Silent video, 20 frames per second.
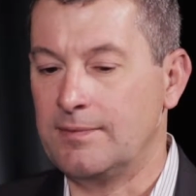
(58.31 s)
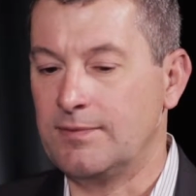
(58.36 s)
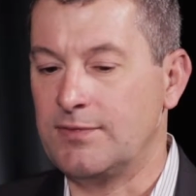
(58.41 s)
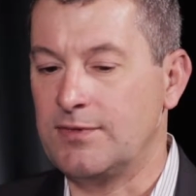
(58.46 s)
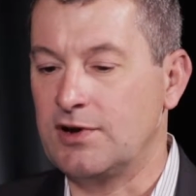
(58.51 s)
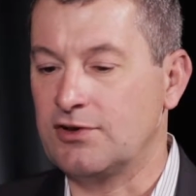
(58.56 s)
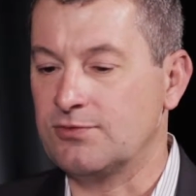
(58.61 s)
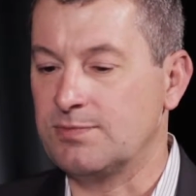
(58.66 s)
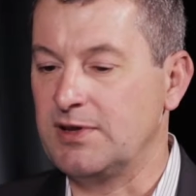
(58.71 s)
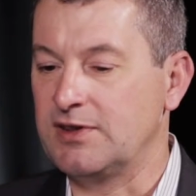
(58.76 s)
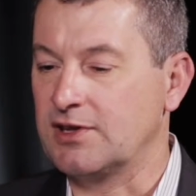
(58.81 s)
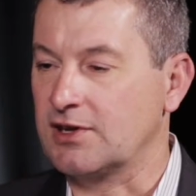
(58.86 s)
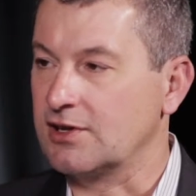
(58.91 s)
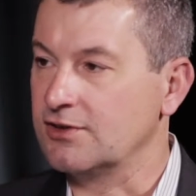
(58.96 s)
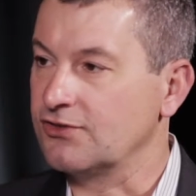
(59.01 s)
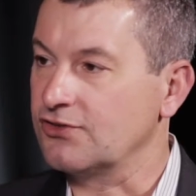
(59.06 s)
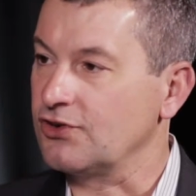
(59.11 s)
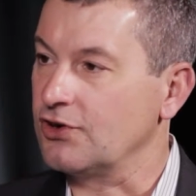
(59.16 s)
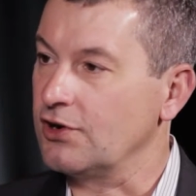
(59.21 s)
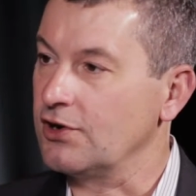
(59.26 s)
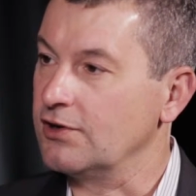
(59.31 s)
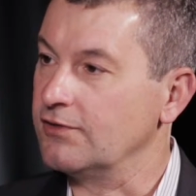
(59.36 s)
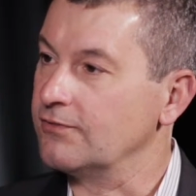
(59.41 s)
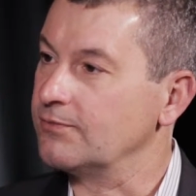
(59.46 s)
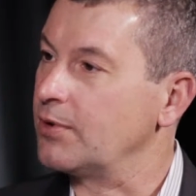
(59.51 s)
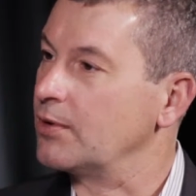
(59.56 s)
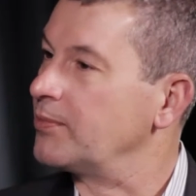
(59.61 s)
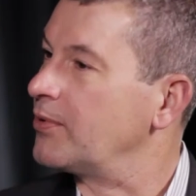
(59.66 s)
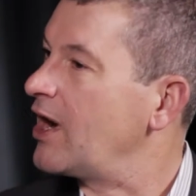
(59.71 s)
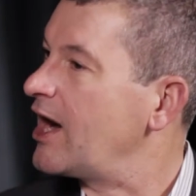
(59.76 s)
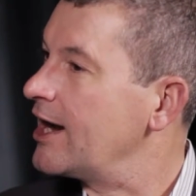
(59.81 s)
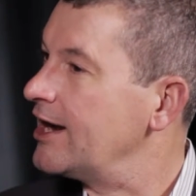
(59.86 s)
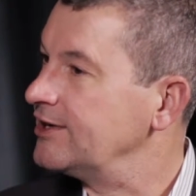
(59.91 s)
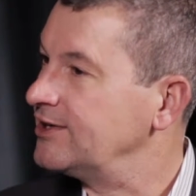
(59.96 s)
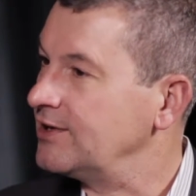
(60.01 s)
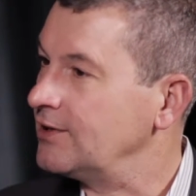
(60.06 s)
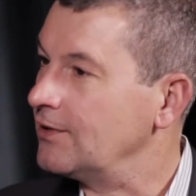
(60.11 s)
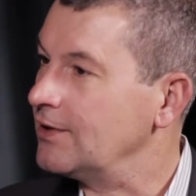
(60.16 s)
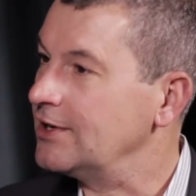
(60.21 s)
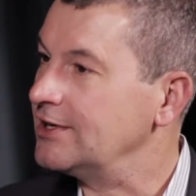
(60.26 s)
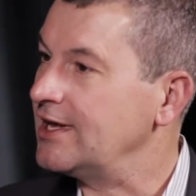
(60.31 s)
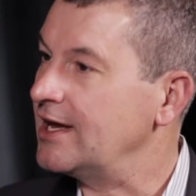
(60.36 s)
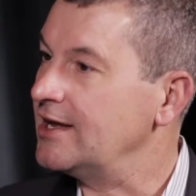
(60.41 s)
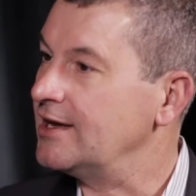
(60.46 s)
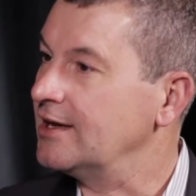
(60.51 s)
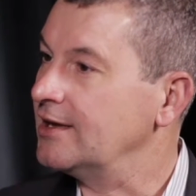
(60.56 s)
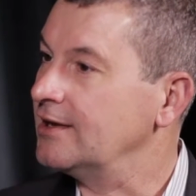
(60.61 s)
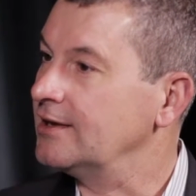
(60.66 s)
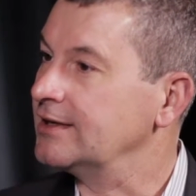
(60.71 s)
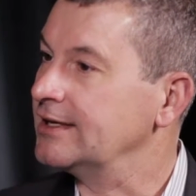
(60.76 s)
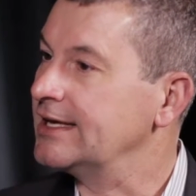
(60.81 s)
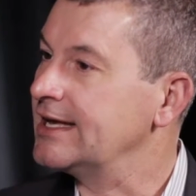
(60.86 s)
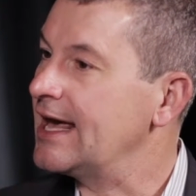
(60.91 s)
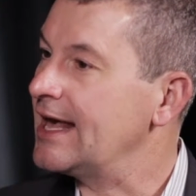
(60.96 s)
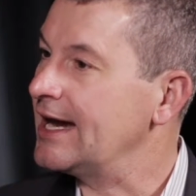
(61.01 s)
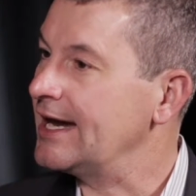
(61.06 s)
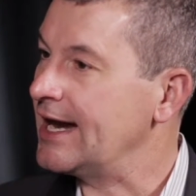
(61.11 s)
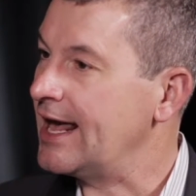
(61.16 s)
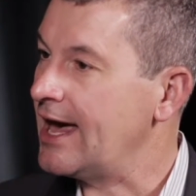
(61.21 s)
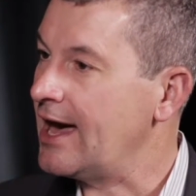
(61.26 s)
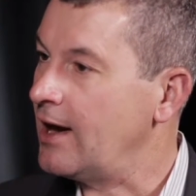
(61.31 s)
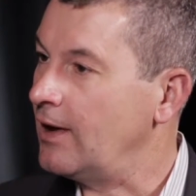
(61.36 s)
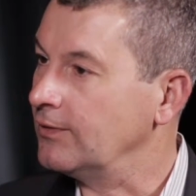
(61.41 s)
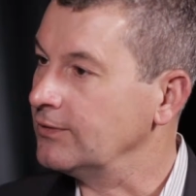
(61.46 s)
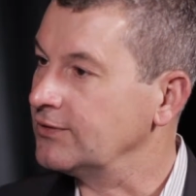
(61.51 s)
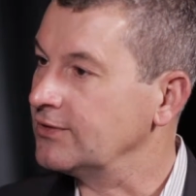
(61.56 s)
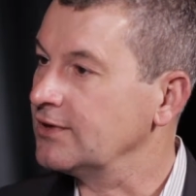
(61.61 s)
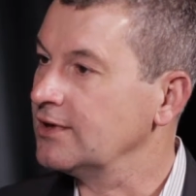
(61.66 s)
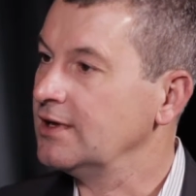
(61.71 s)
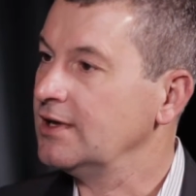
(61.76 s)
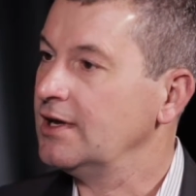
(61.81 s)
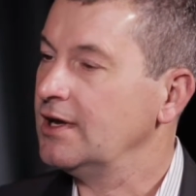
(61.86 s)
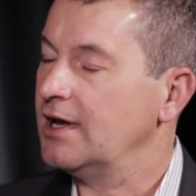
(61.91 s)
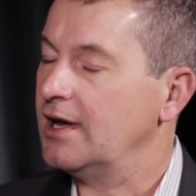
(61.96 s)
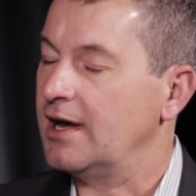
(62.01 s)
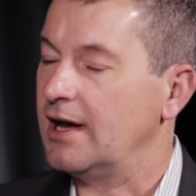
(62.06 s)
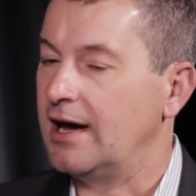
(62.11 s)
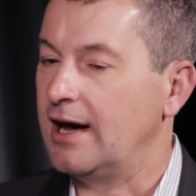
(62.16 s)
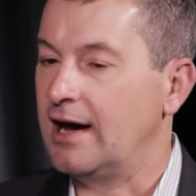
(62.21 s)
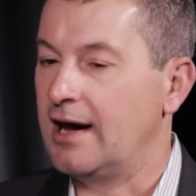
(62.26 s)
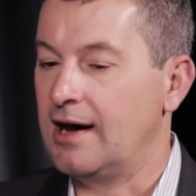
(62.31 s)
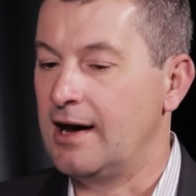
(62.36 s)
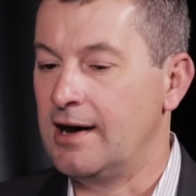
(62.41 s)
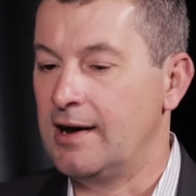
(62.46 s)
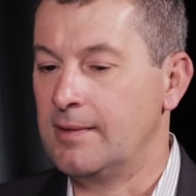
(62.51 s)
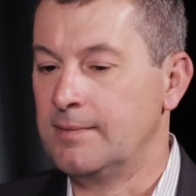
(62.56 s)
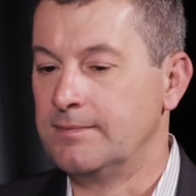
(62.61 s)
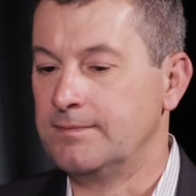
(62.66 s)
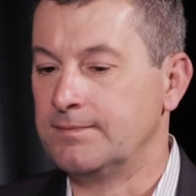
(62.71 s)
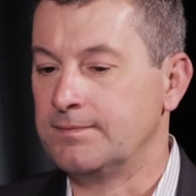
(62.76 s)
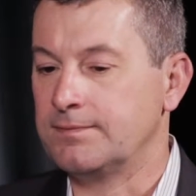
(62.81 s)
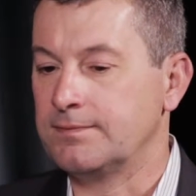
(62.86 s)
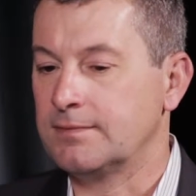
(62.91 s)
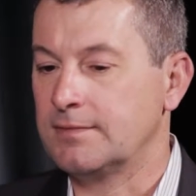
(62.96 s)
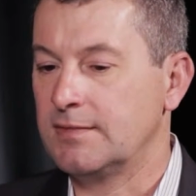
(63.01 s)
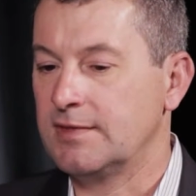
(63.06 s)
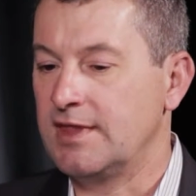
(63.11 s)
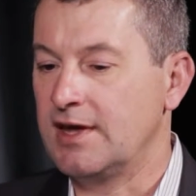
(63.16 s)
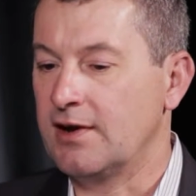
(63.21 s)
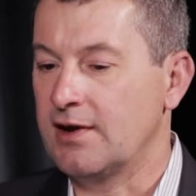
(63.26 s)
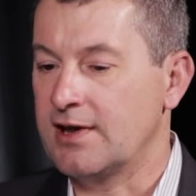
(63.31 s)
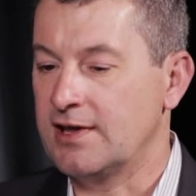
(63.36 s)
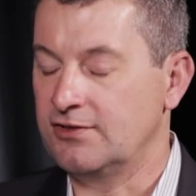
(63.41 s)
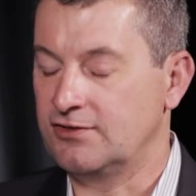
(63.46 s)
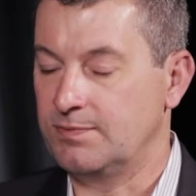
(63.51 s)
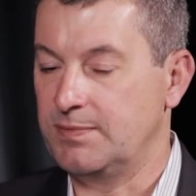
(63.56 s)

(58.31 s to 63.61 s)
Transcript: There's been the concern of proprietary data getting out. There has